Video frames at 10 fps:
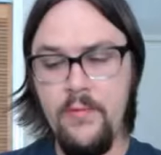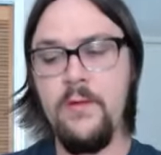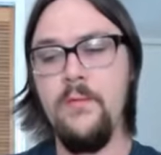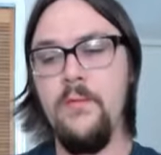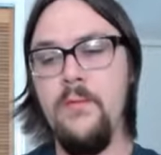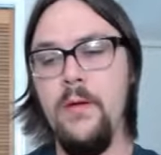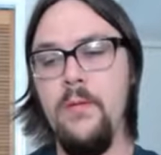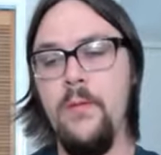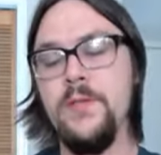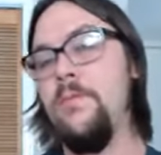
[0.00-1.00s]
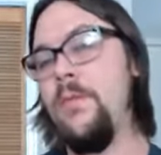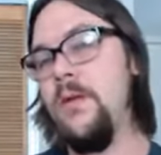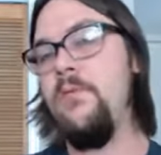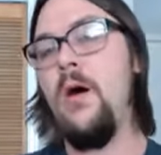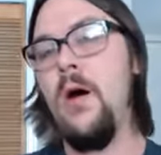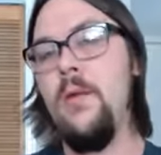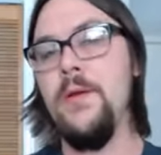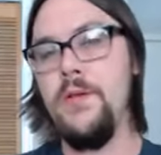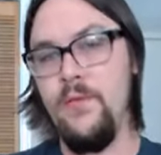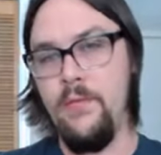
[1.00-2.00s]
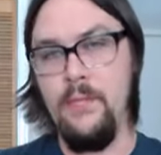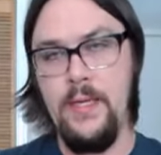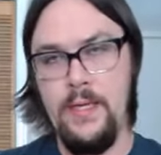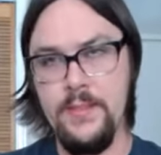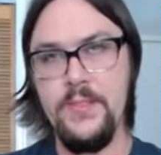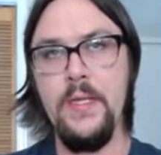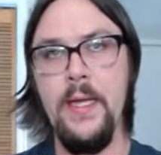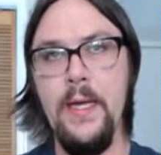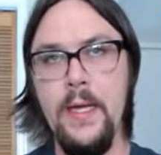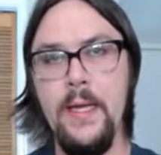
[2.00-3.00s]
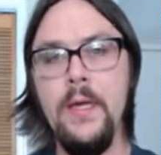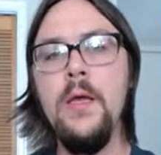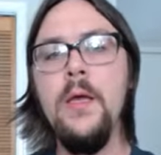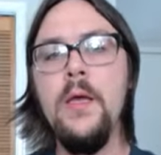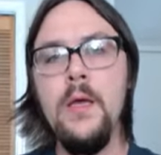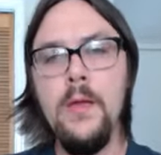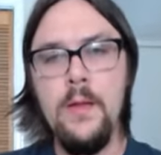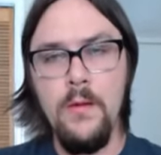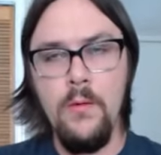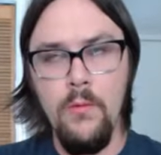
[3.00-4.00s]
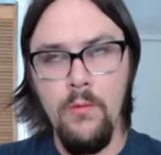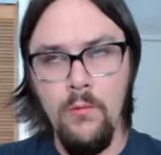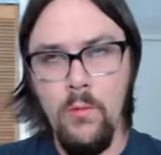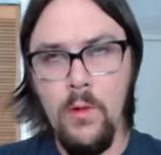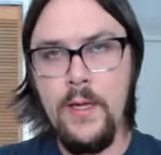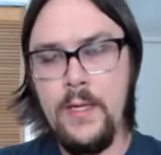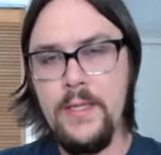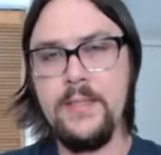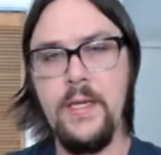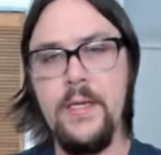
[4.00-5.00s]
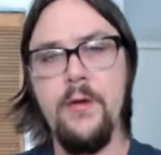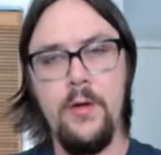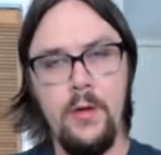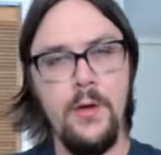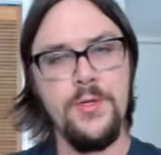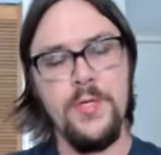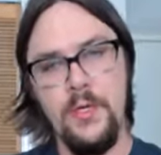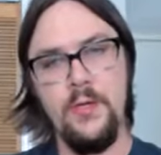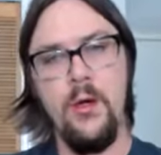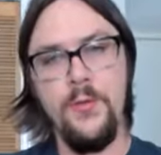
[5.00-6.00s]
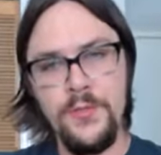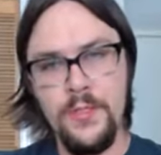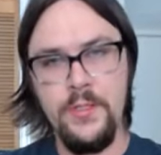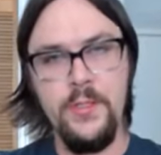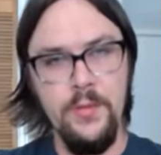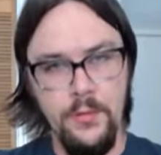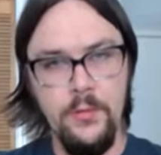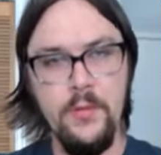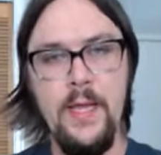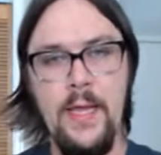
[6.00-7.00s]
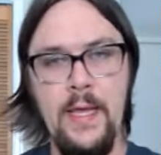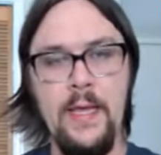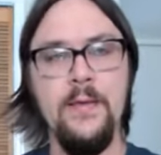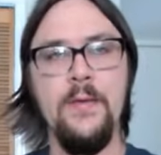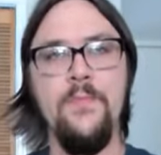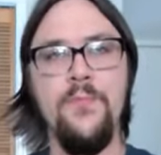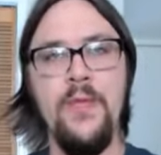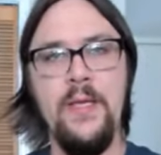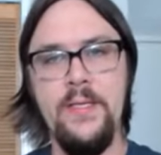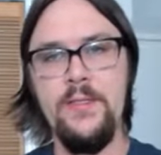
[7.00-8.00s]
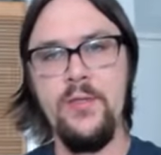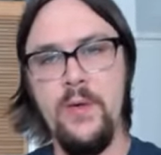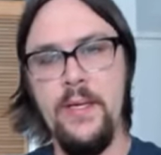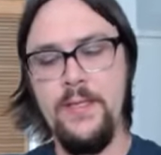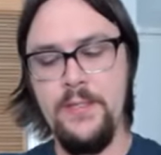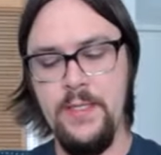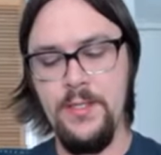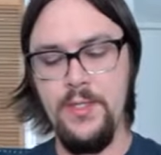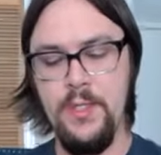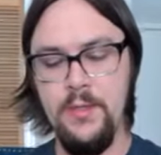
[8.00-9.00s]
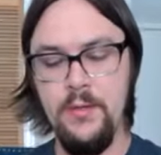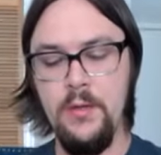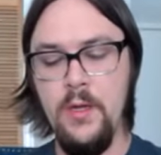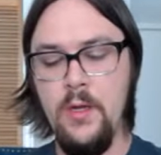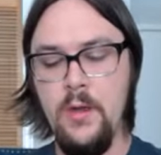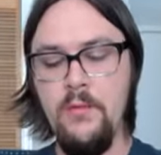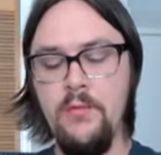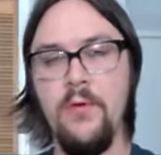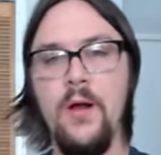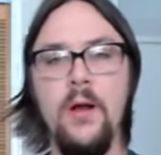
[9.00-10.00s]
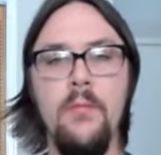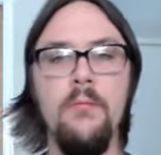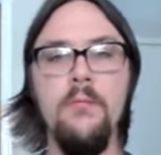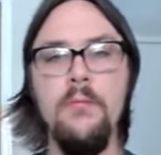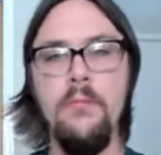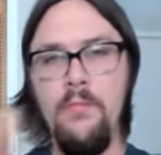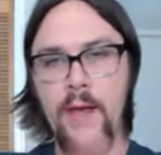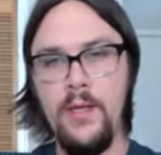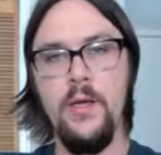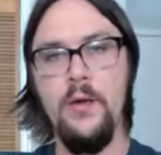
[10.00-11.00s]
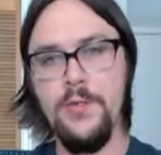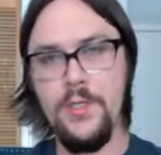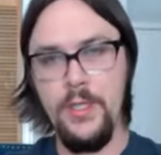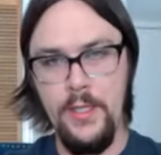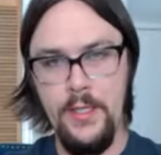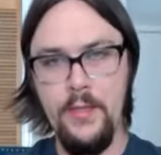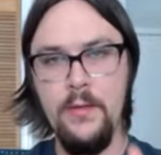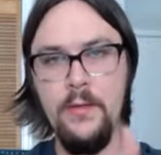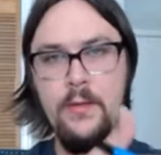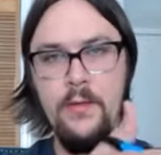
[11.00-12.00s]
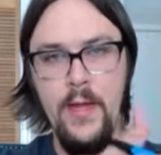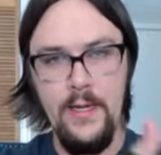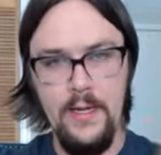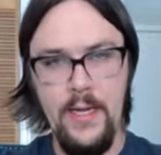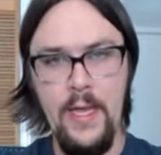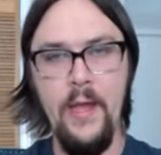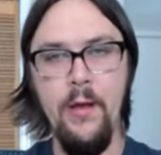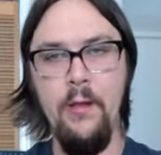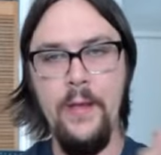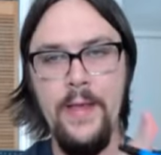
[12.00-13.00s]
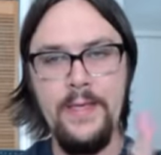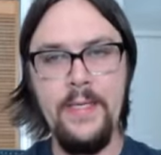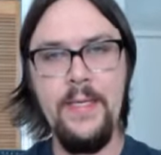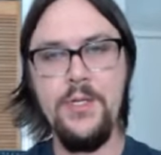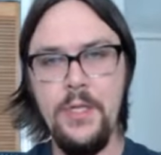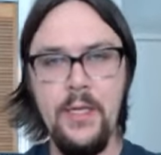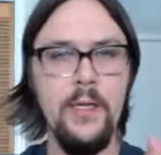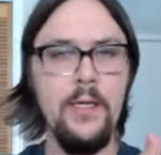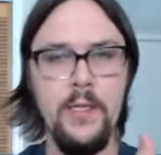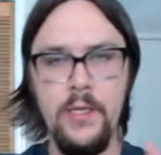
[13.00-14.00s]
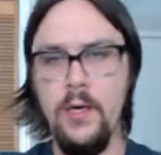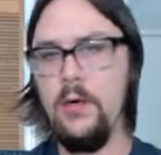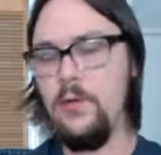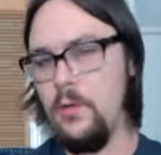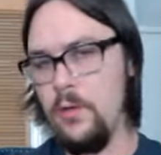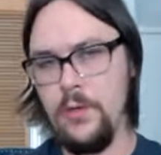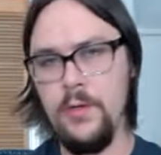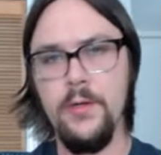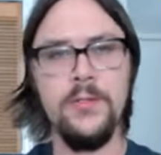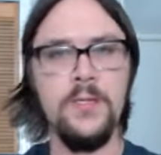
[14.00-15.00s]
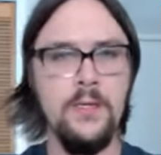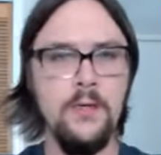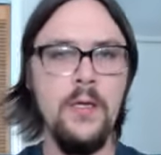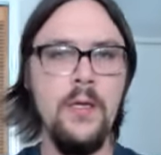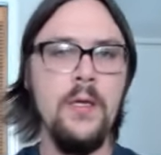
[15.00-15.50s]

it was a bit of homage from me to say what it is that you're encouraging adults to do, and his transition from pedagogy at Yale and teaching young learners and